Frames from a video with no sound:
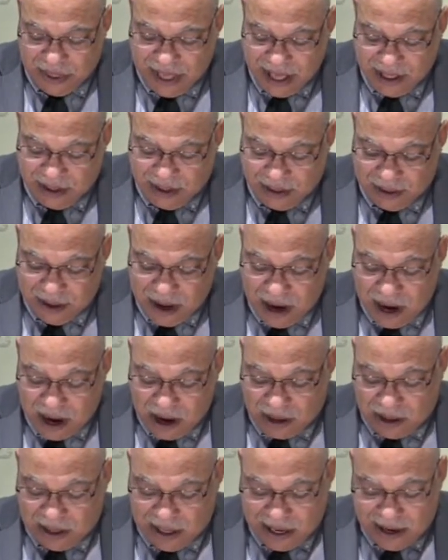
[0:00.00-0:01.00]
that
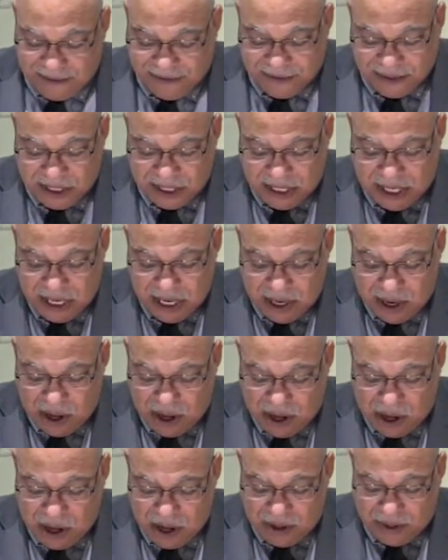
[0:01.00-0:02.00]
are left in
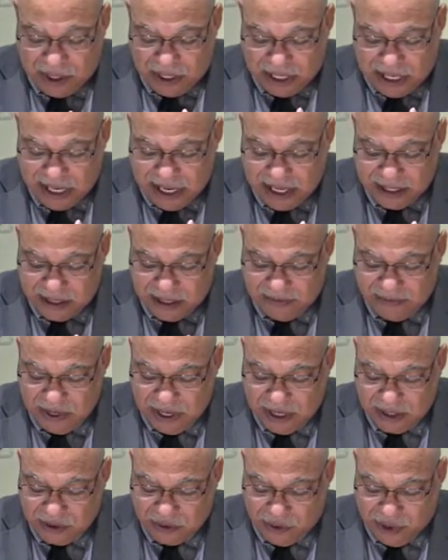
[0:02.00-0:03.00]
all the lands of
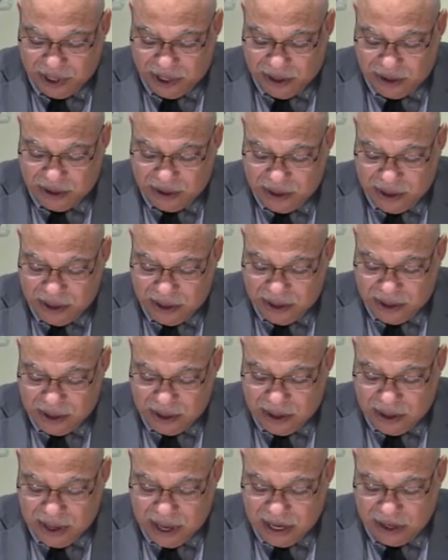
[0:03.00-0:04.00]
Israel,
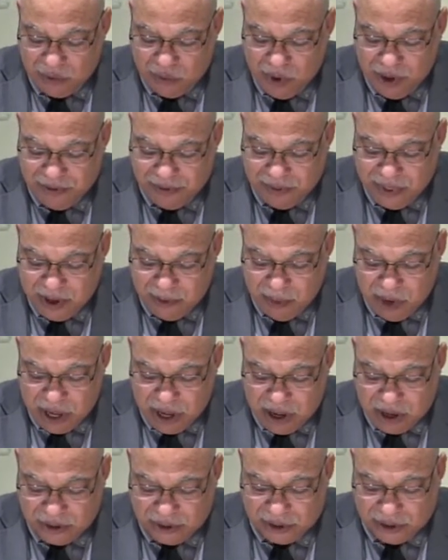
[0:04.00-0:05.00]
and with them
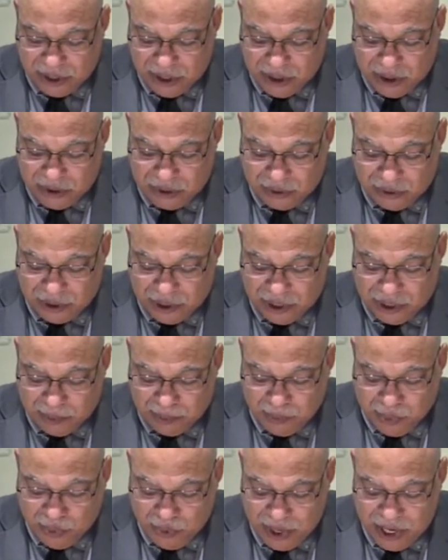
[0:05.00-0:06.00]
also to
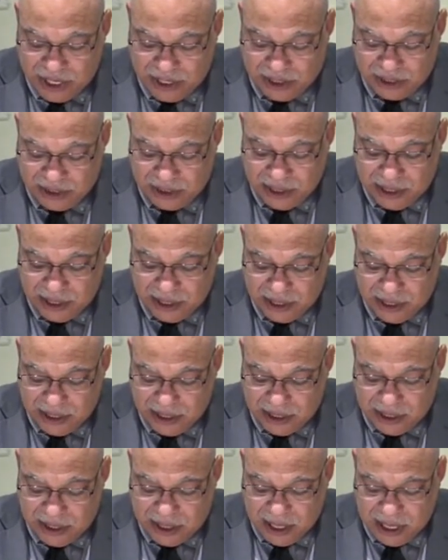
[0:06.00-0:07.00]
the priests
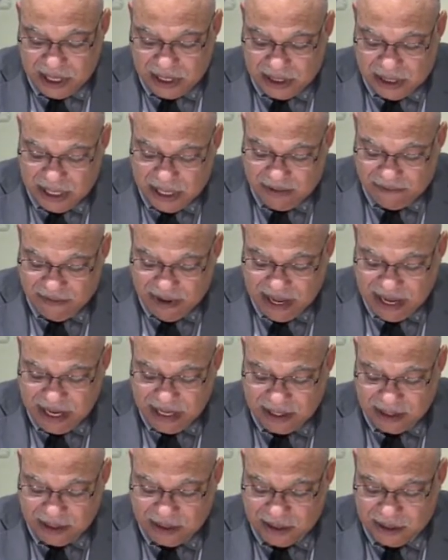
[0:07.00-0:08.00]
and
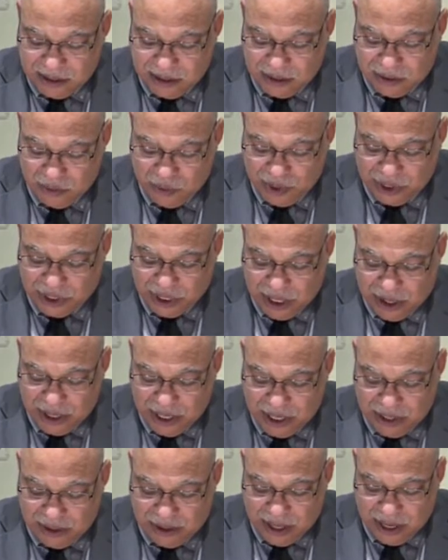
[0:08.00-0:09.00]
Levites which
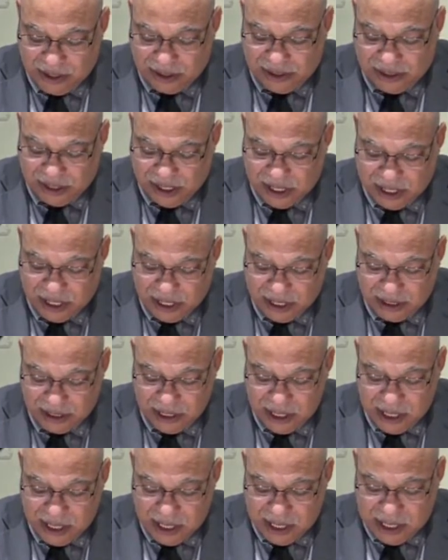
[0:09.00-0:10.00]
are in their
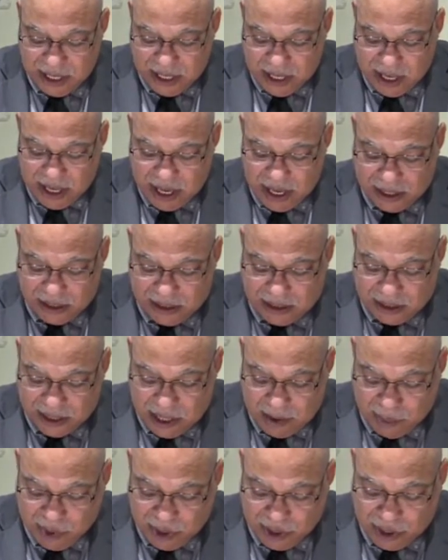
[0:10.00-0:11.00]
cities and
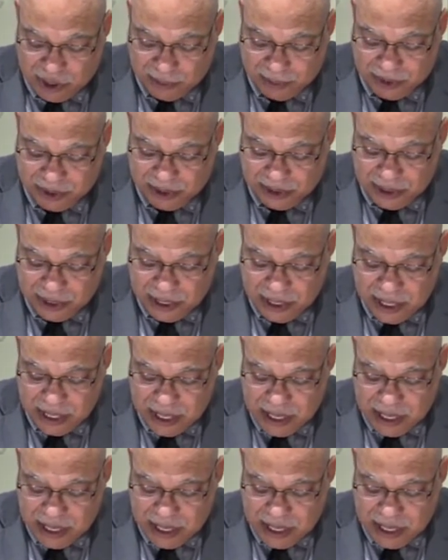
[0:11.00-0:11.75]
suburbs,